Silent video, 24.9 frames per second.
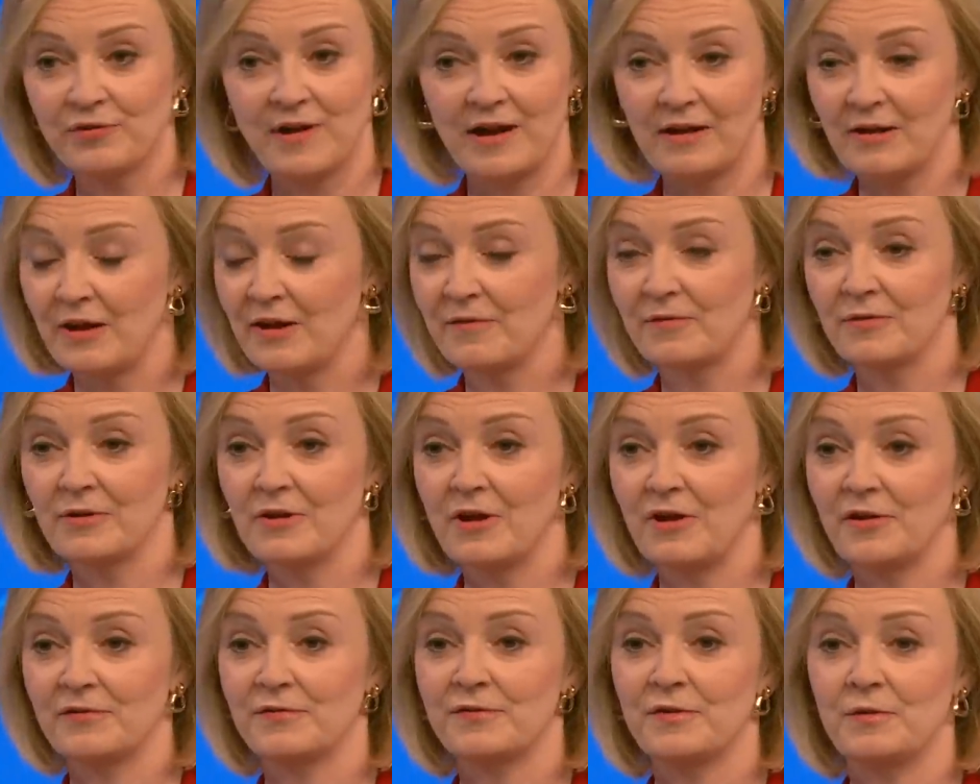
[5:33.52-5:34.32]
trail over the
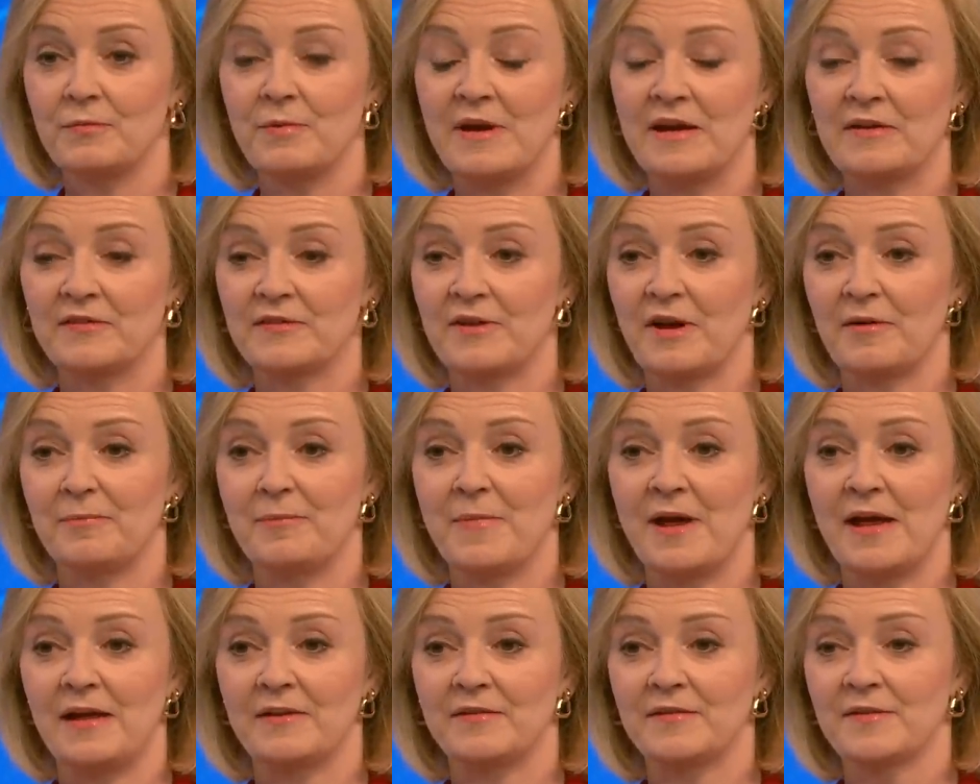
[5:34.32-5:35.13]
last few weeks, I've
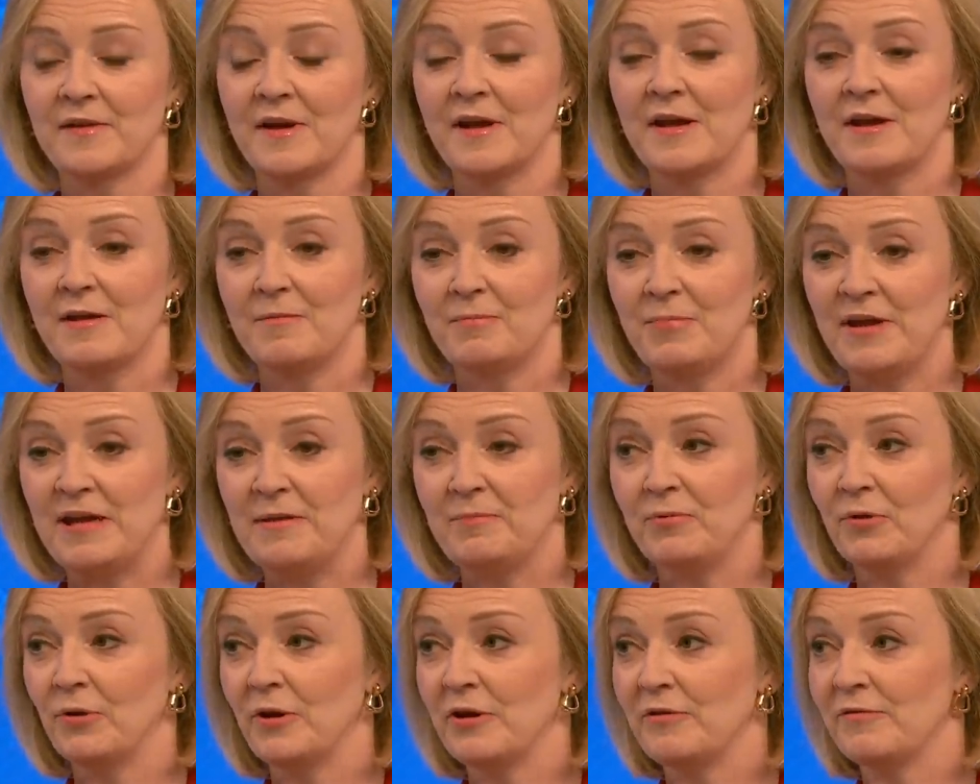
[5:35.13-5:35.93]
met
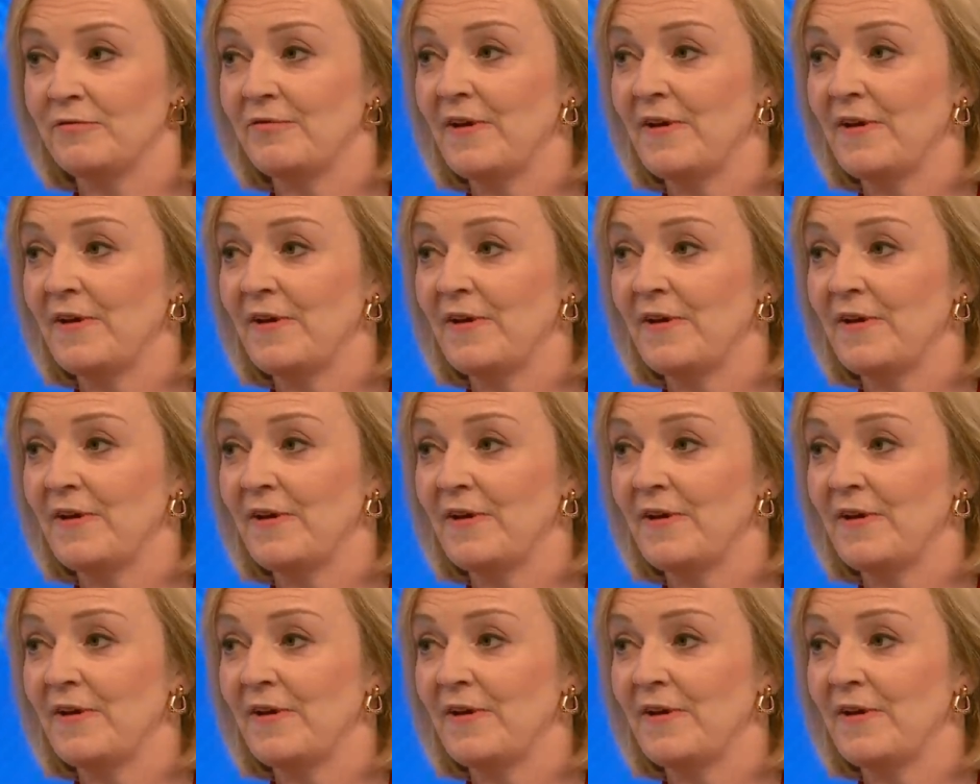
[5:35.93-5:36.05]
people who